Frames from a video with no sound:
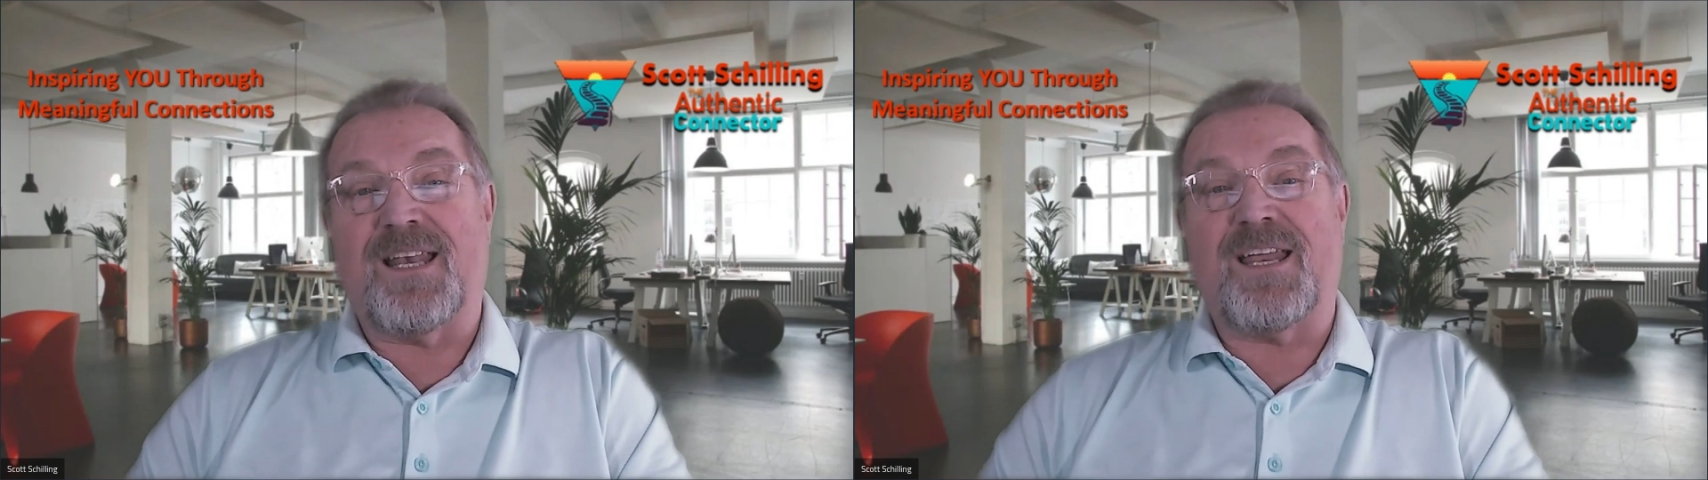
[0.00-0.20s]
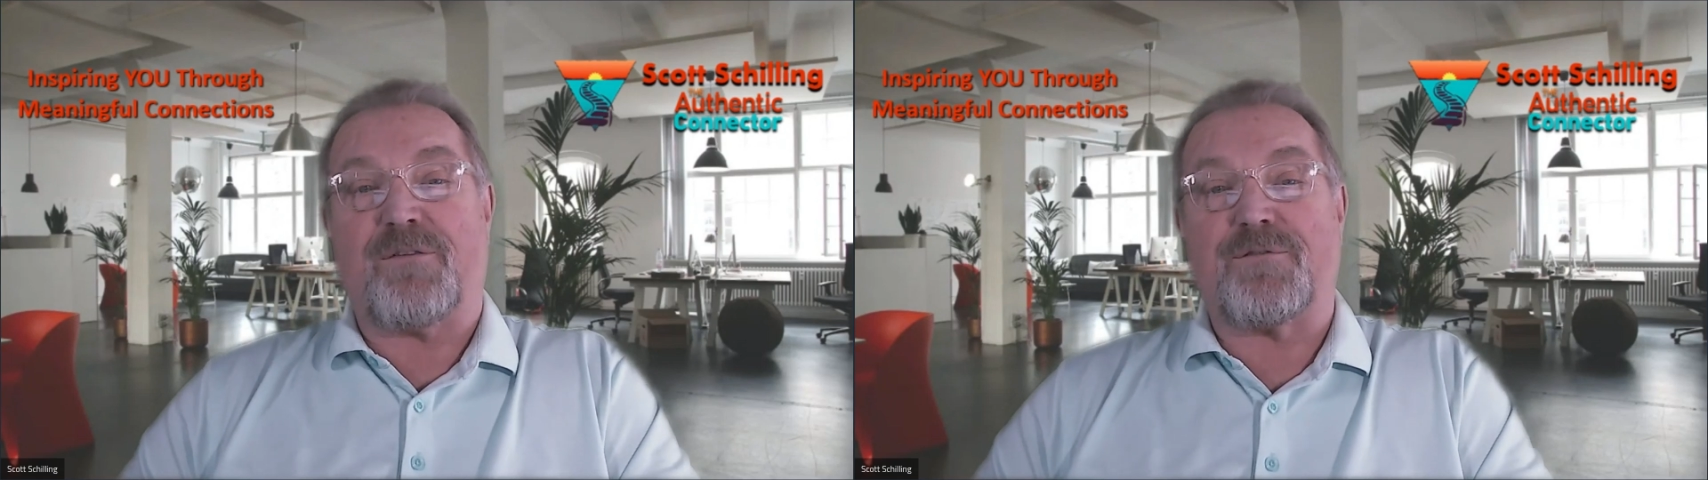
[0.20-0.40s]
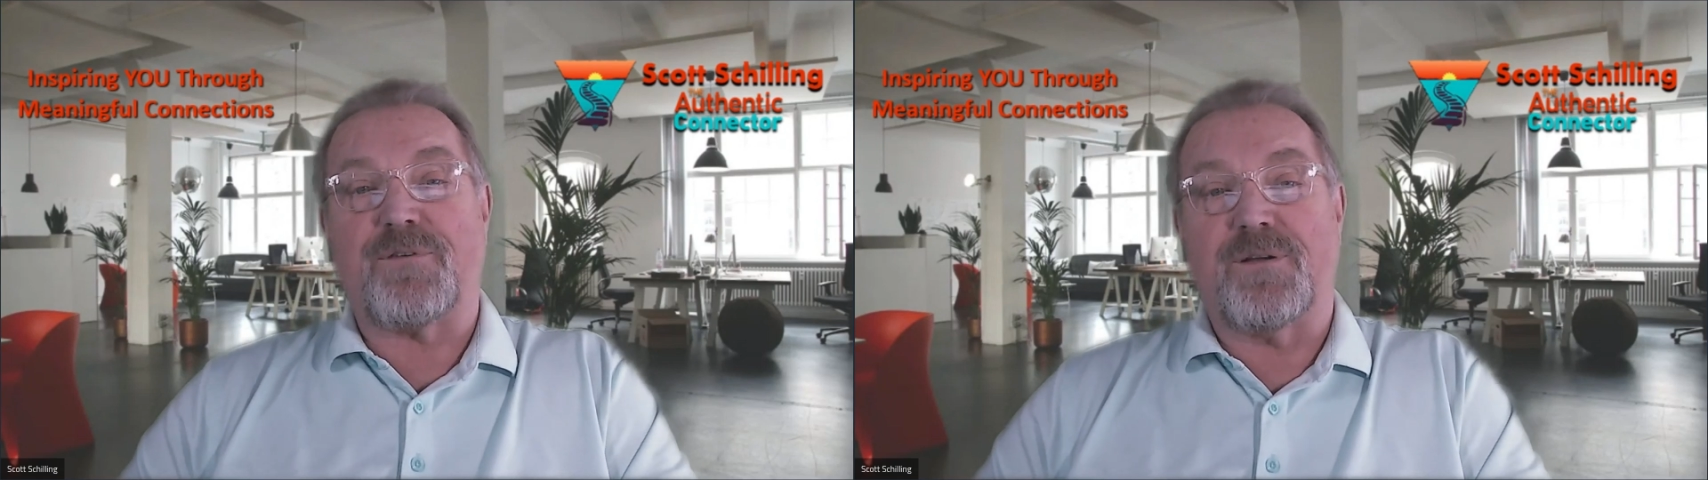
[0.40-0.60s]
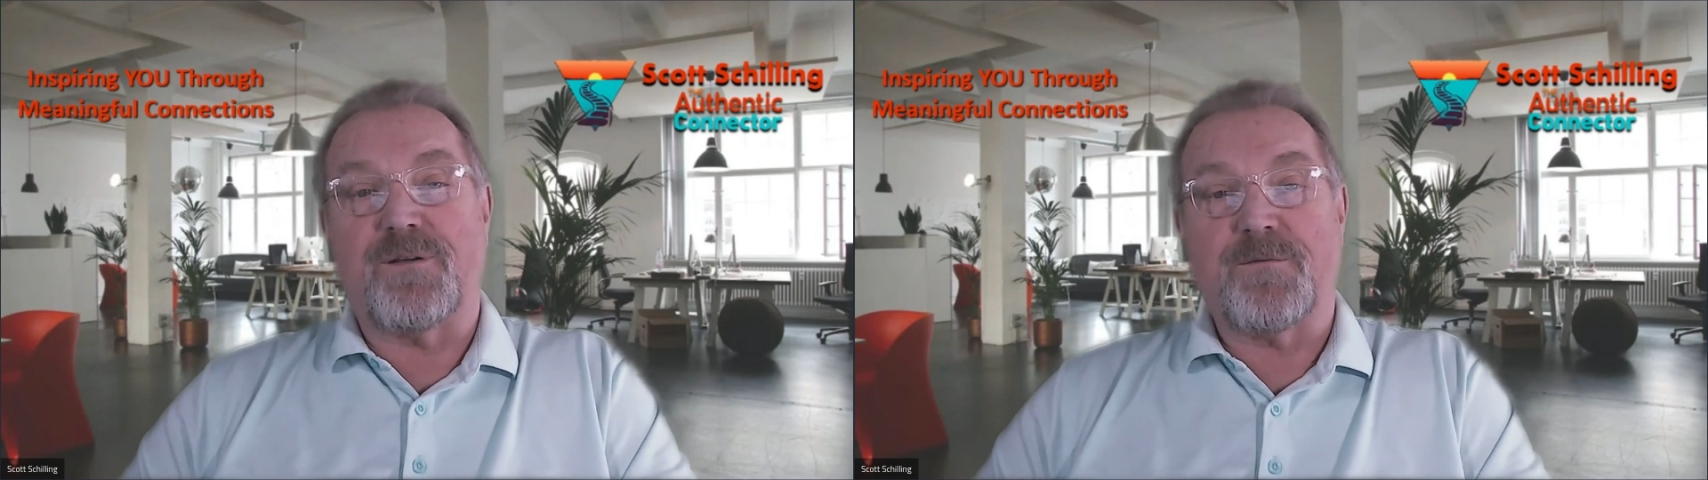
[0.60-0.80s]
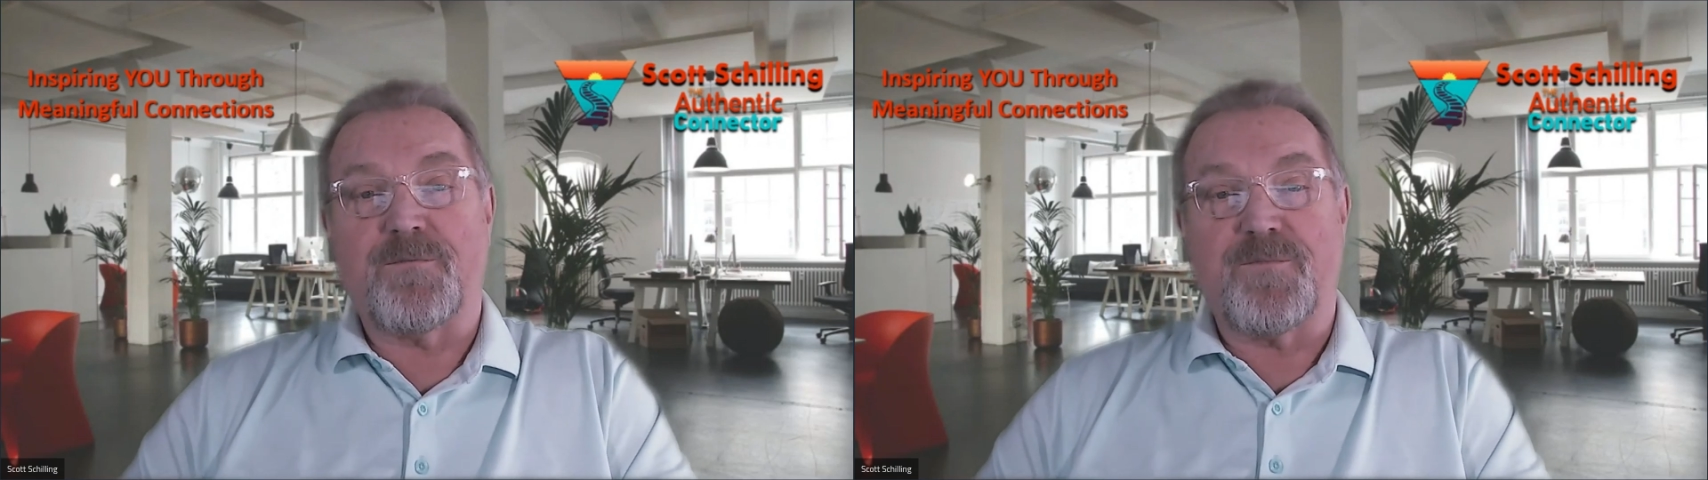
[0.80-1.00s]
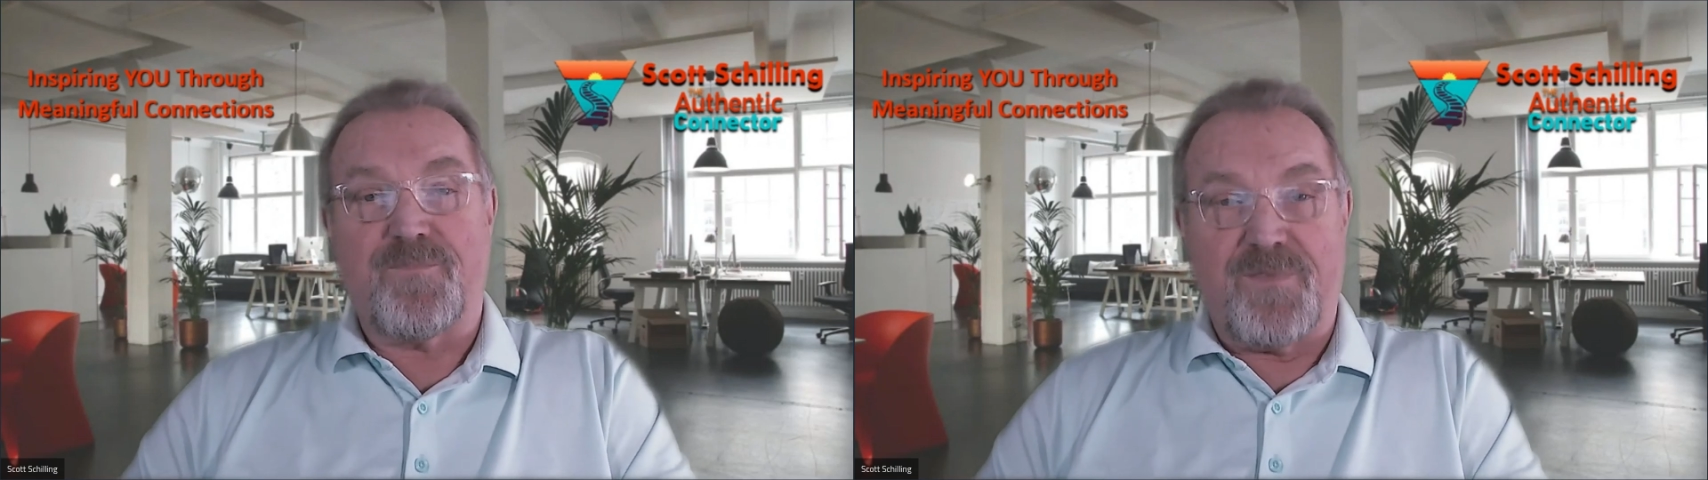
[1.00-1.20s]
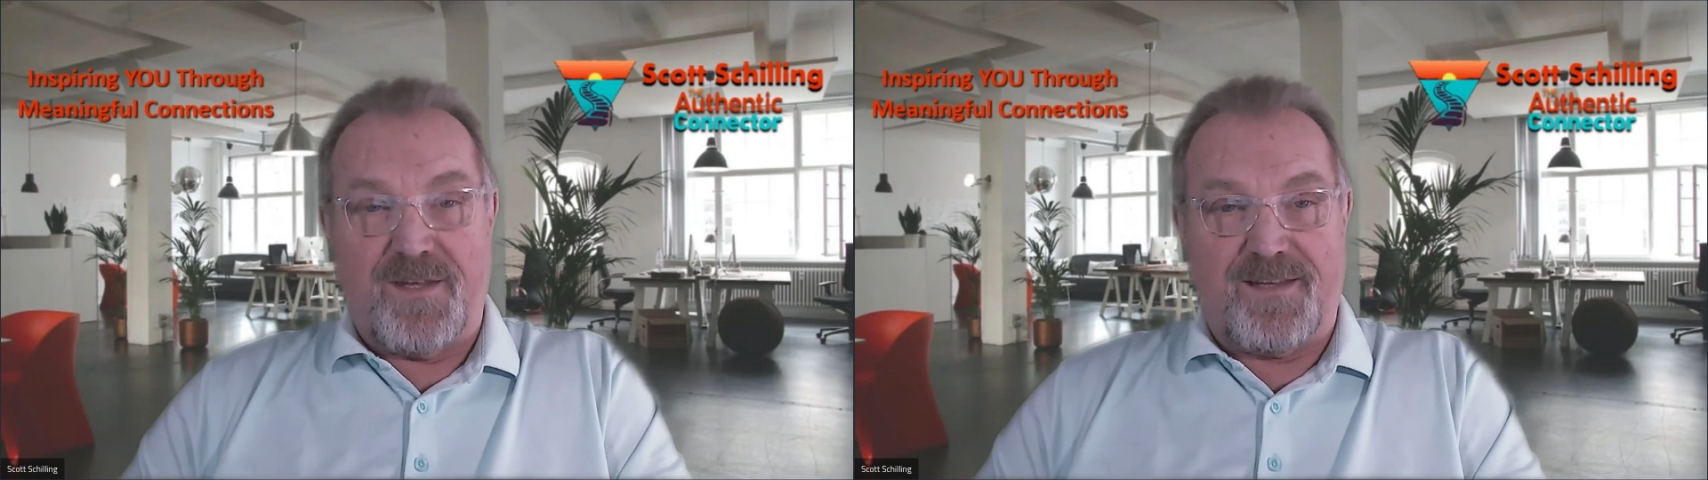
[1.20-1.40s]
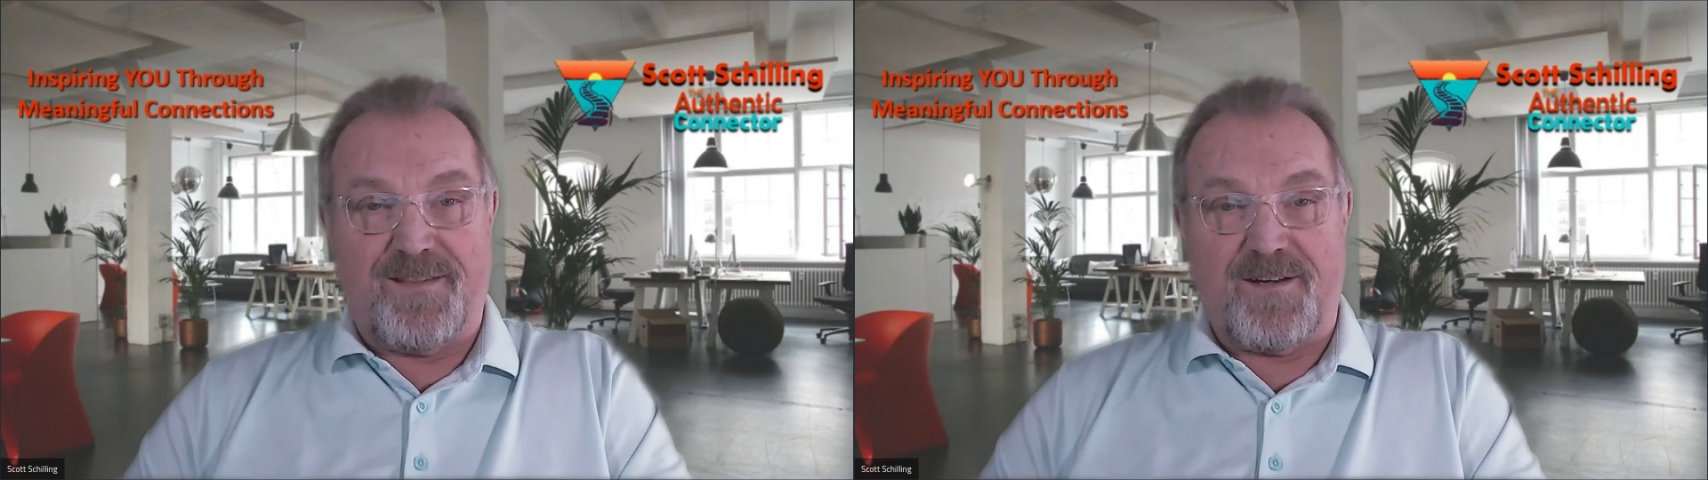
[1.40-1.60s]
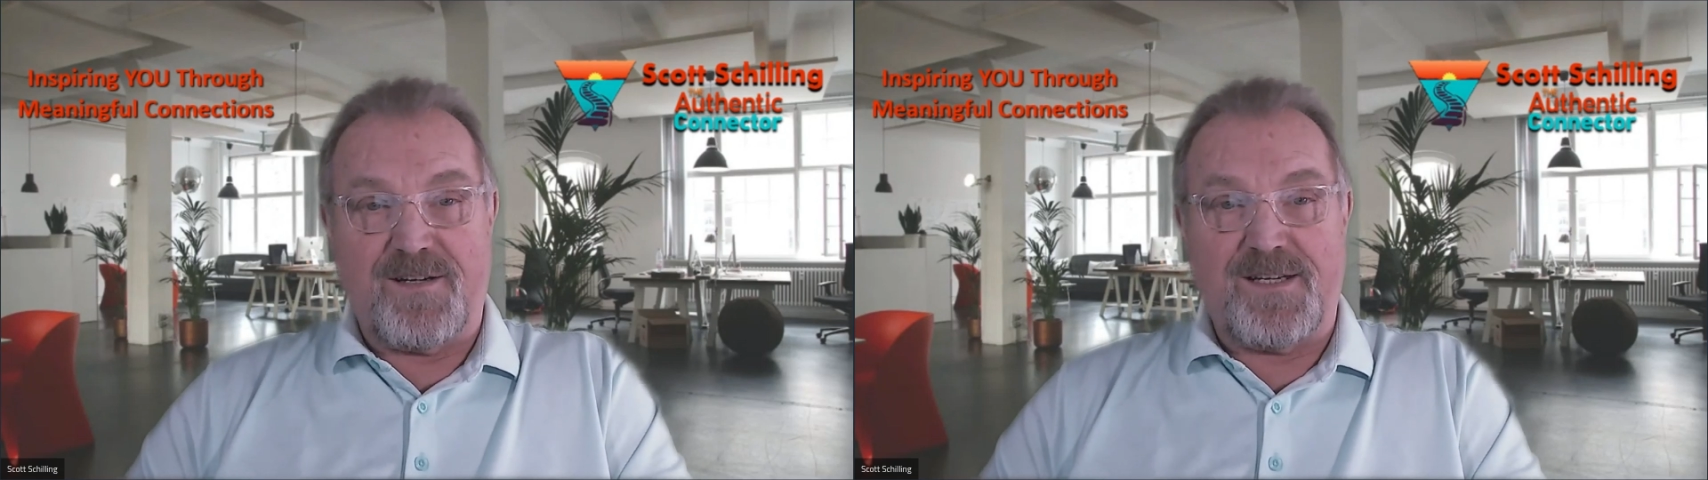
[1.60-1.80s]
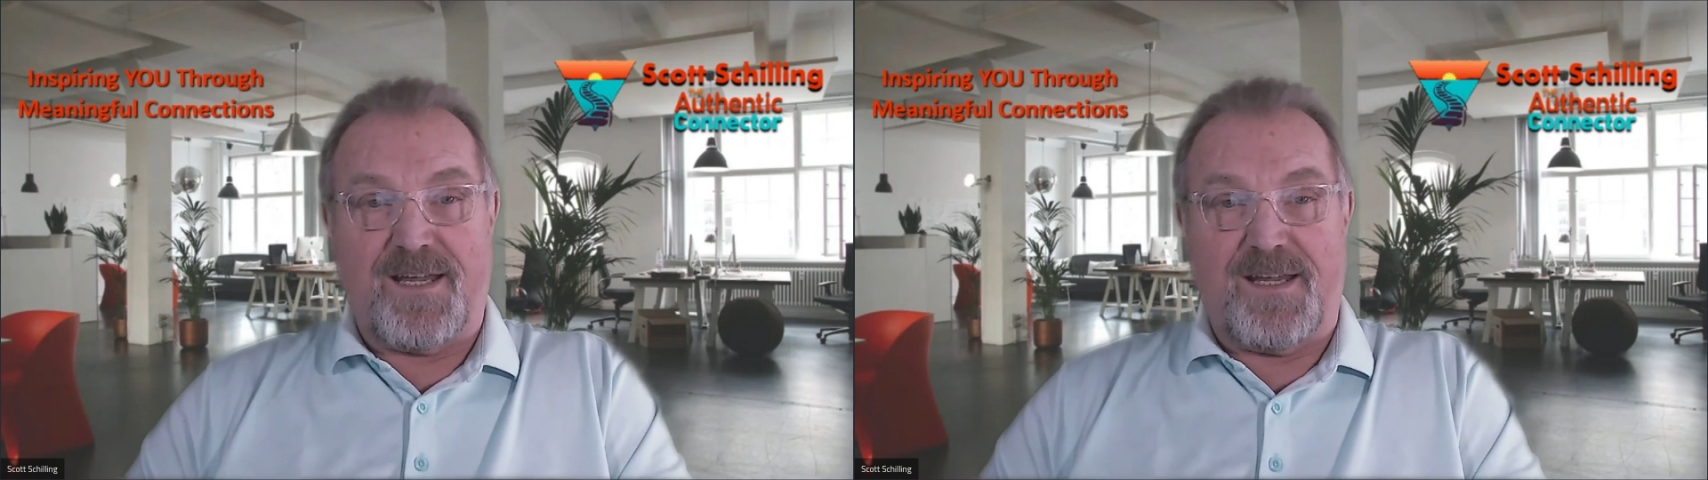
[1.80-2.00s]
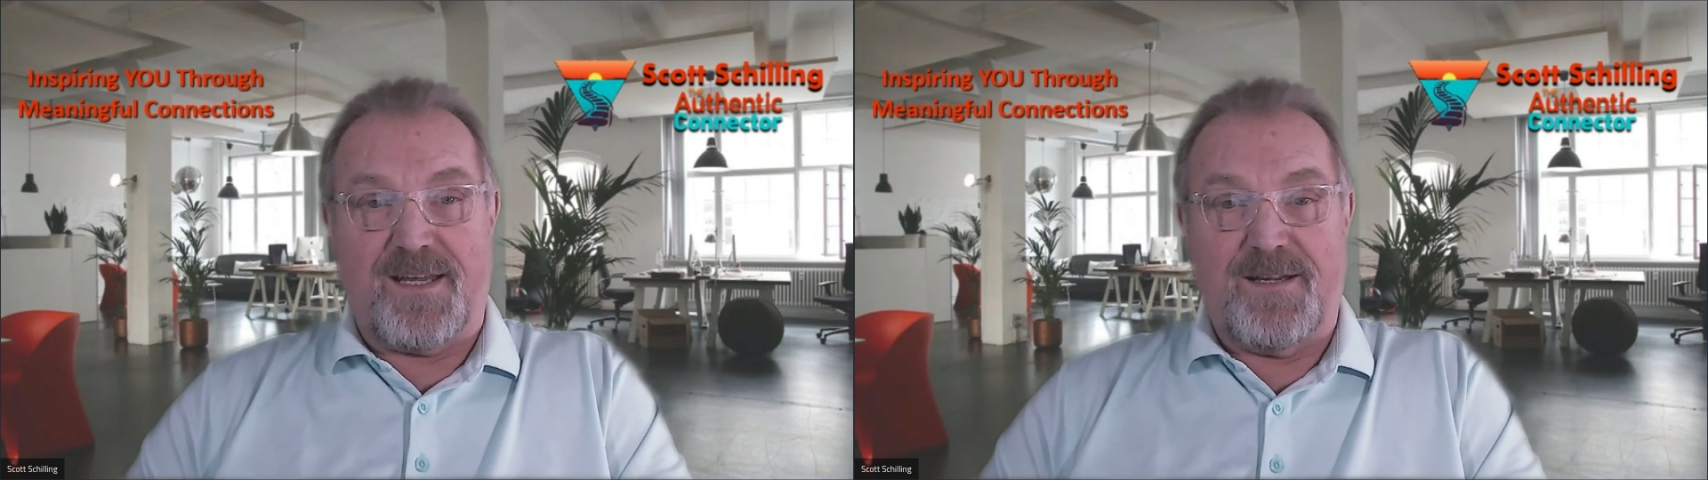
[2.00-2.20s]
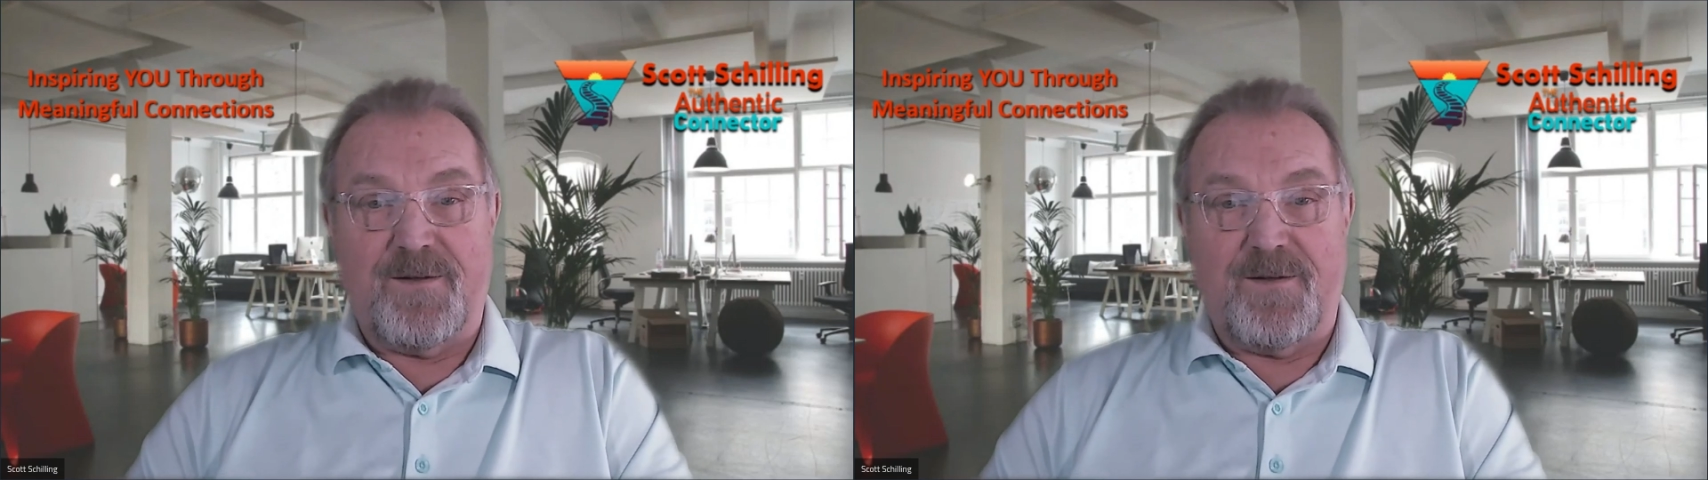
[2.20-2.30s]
lift in their day